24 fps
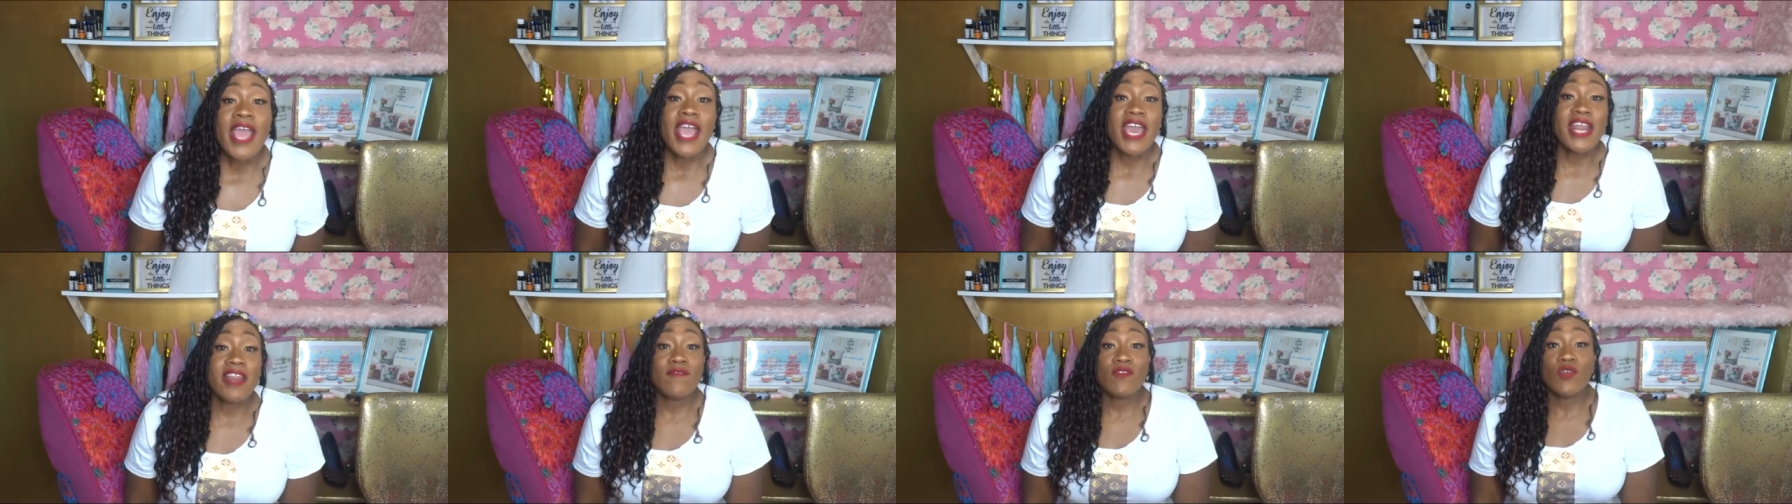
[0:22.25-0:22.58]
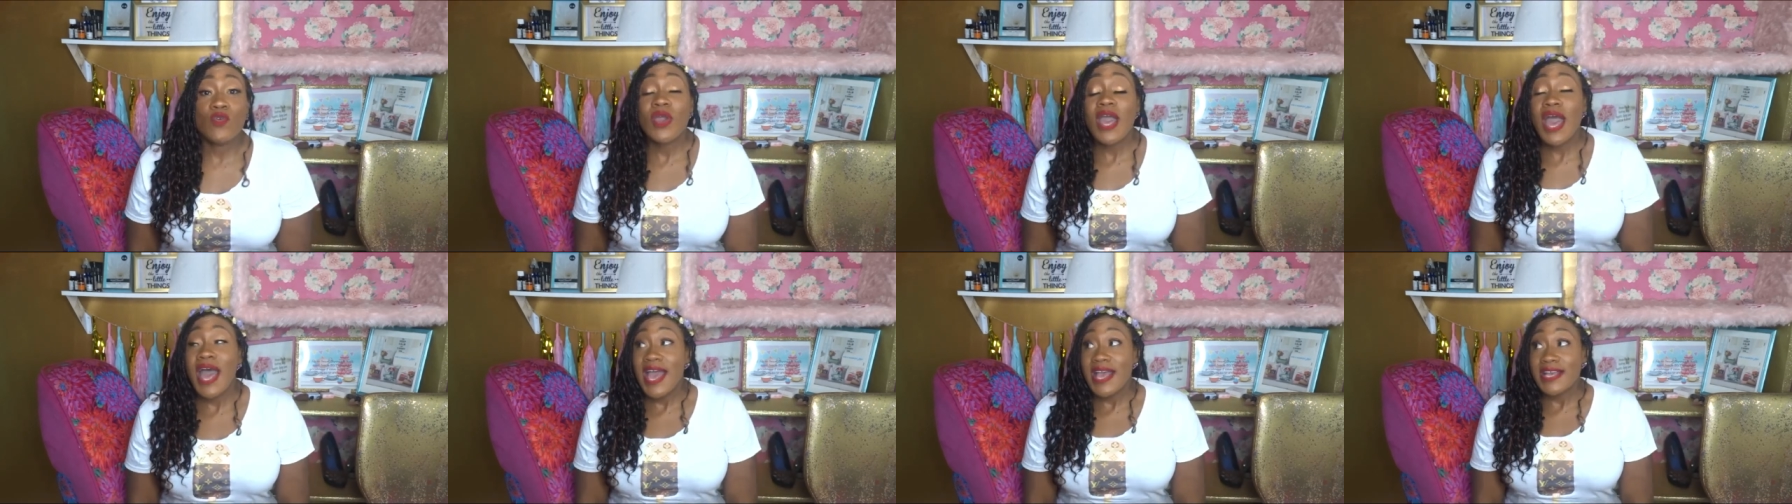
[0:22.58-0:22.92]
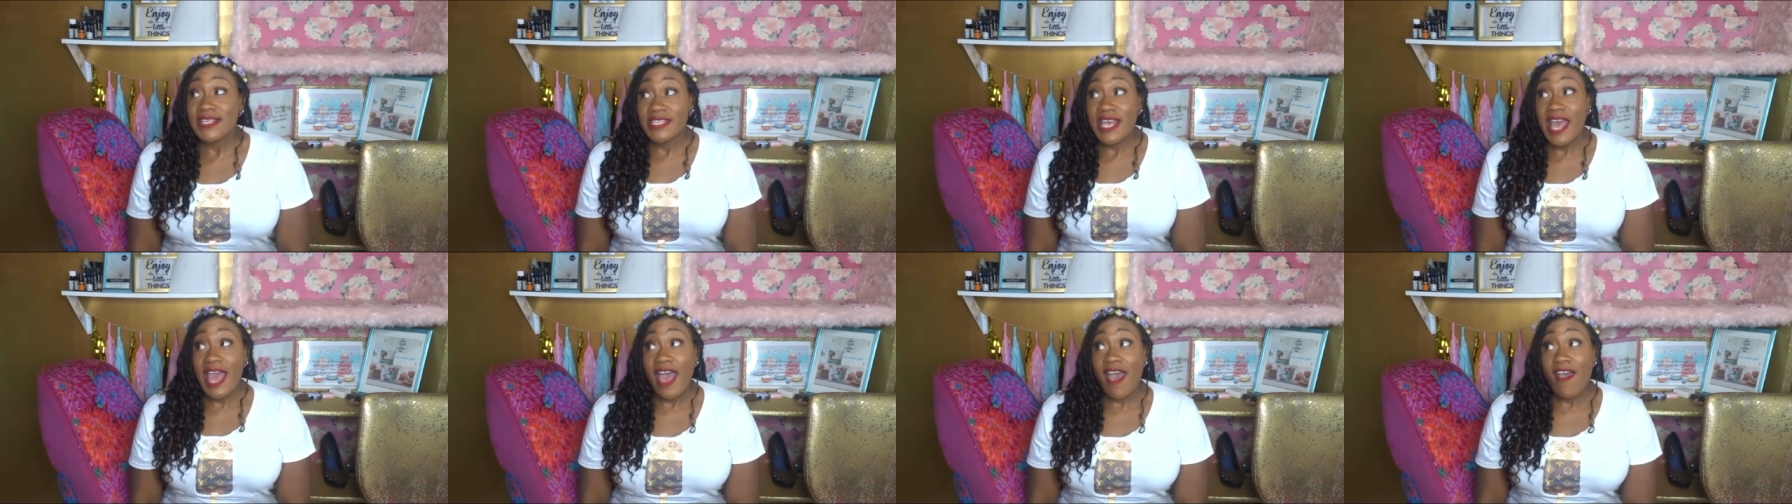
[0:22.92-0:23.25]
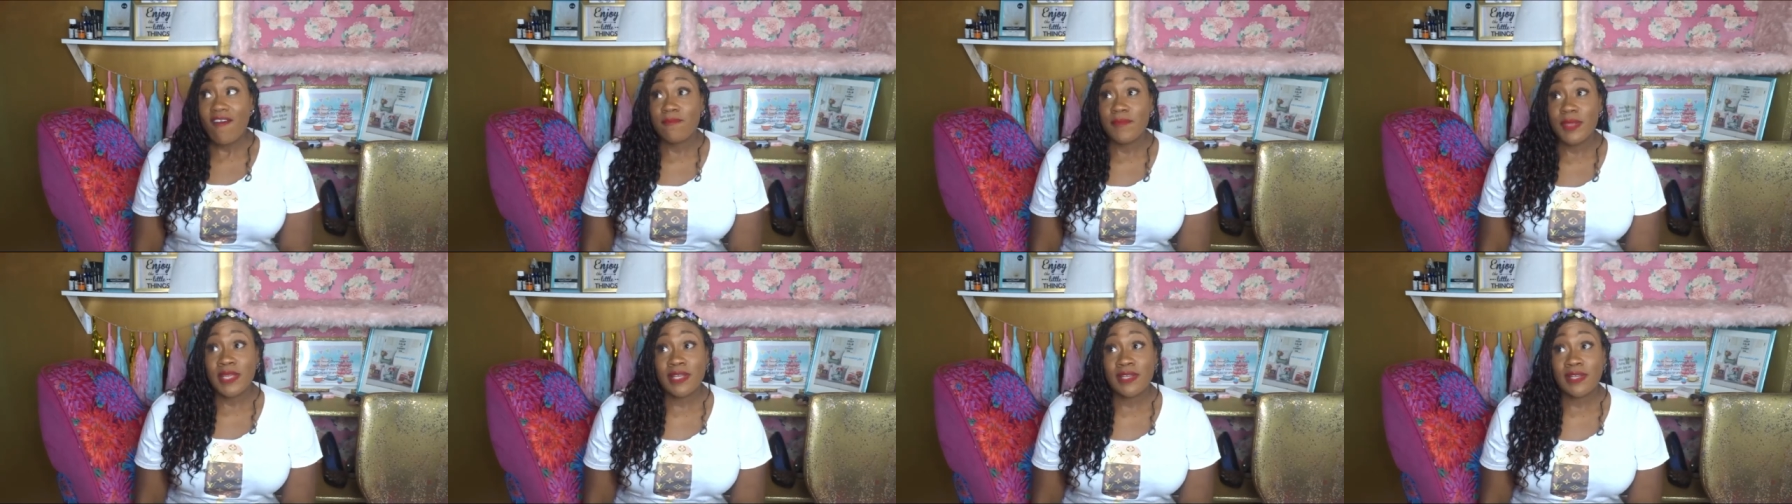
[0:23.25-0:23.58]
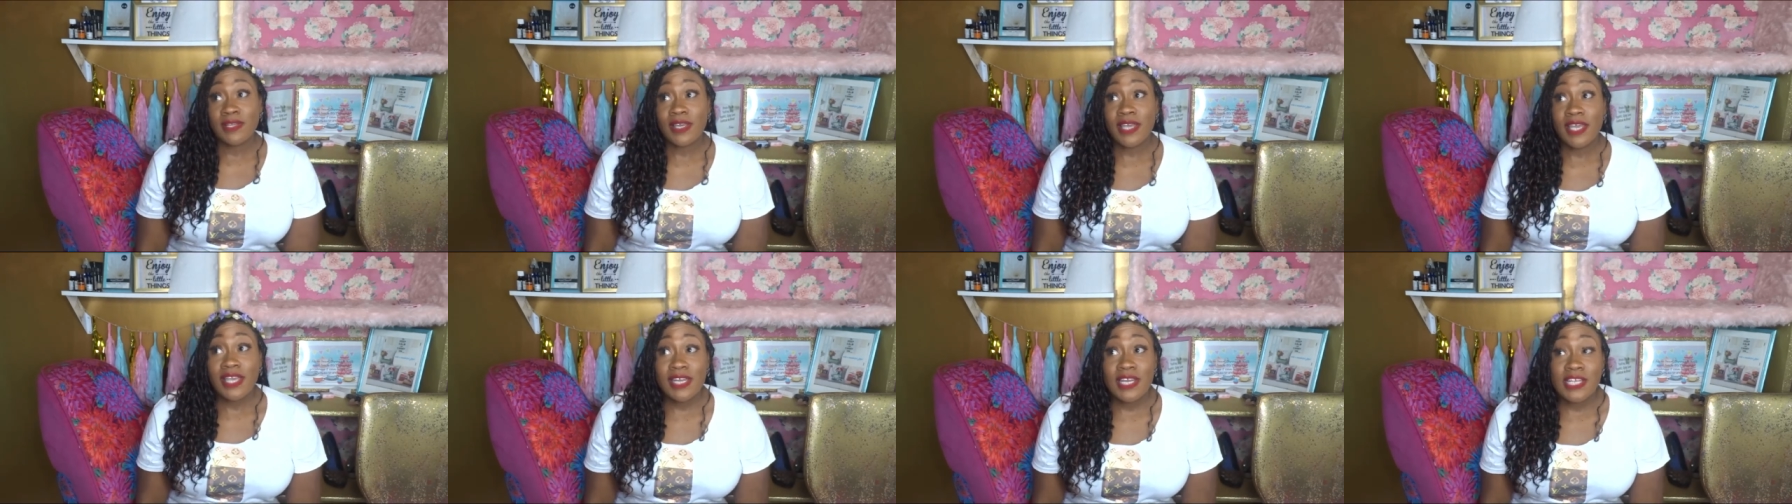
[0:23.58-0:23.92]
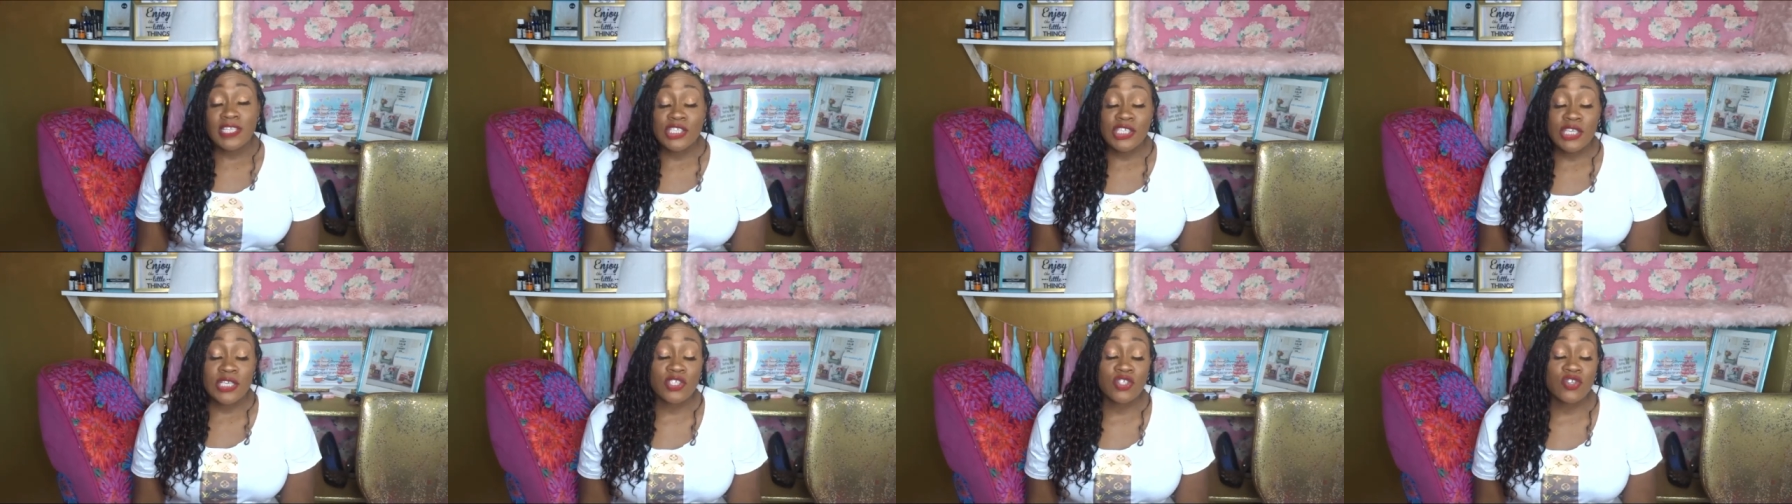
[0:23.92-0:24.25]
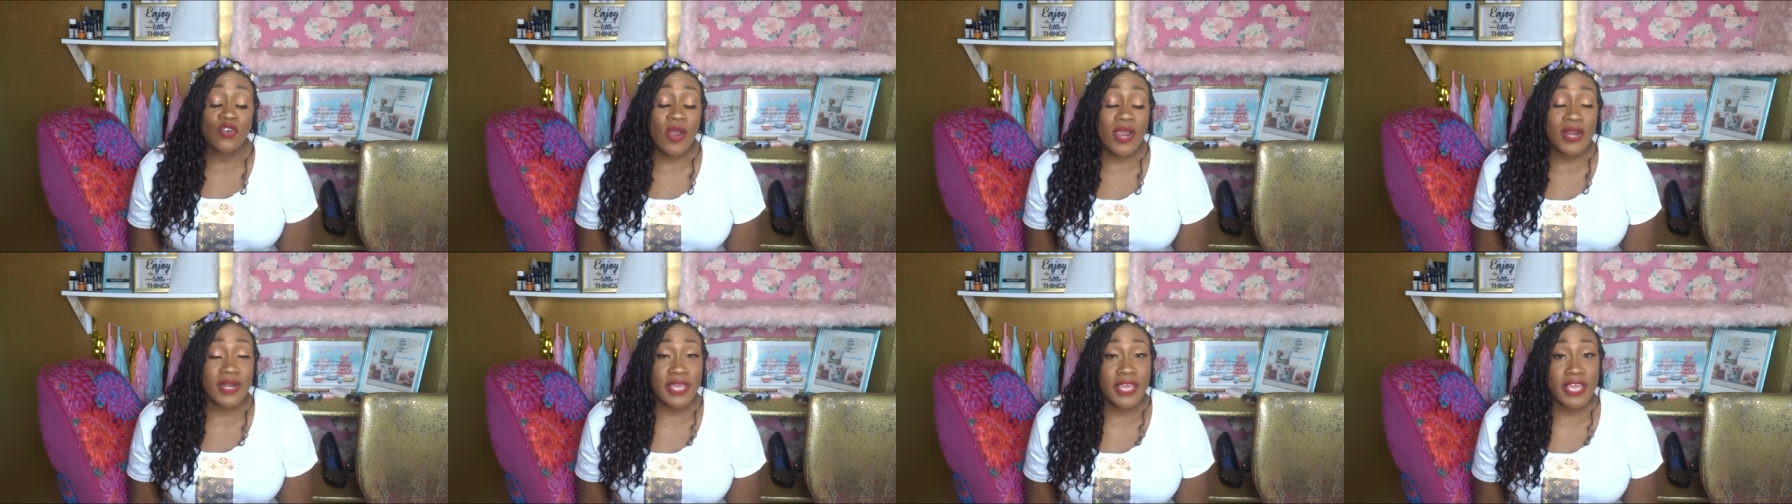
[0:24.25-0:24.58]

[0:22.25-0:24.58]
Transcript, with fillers: And if you guys have been looking into trying